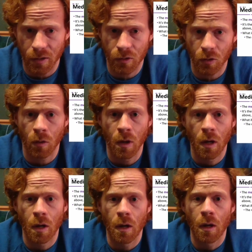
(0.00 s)
So
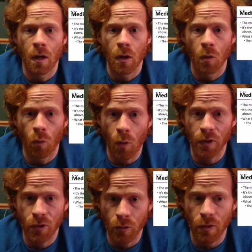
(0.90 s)
what we
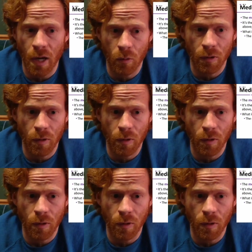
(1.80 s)
do then with